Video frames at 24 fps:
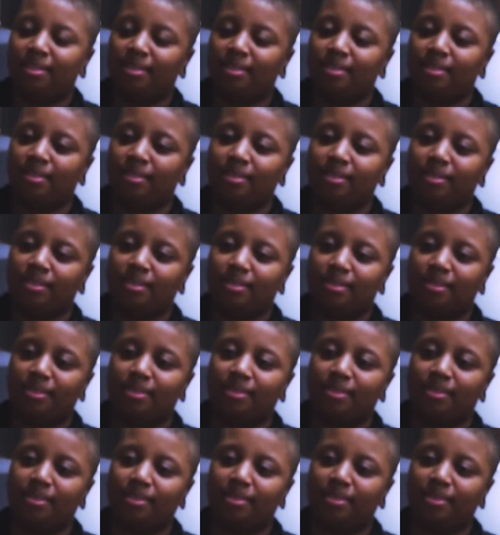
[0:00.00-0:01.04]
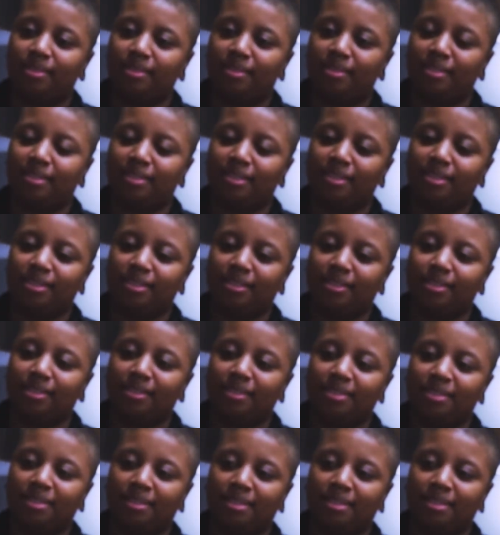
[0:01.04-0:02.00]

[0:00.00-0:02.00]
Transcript: (silent)